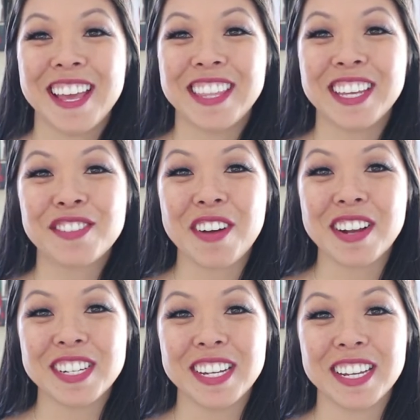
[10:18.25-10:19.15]
Thanks for
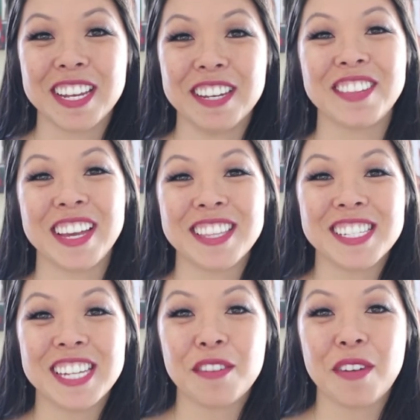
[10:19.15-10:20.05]
watching, and if you like
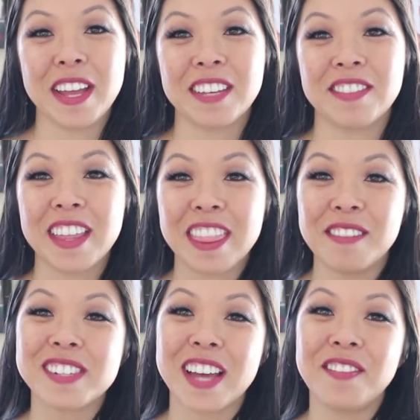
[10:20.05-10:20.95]
this DIY, give it a
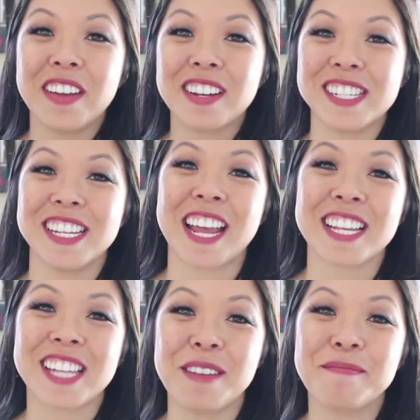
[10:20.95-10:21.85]
thumbs up, and I'll see you
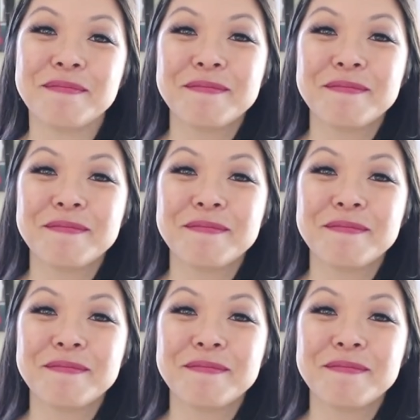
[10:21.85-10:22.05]
next time.